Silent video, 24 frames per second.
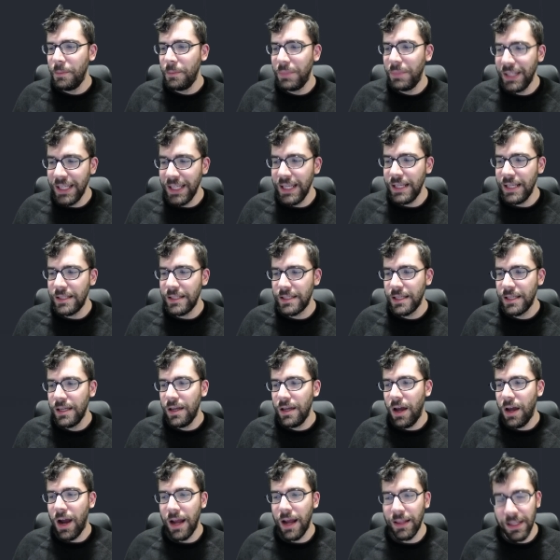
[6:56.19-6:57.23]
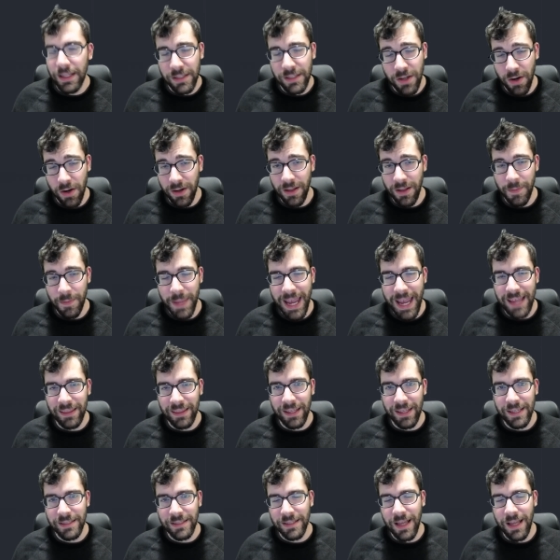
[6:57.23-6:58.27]
Please. All right, let's go to the ban
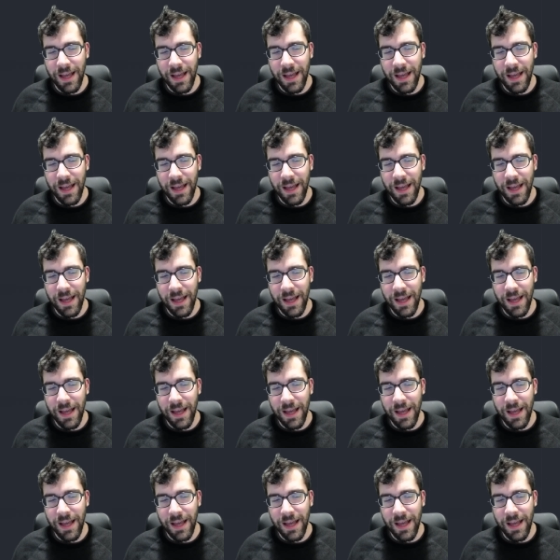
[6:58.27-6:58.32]
list.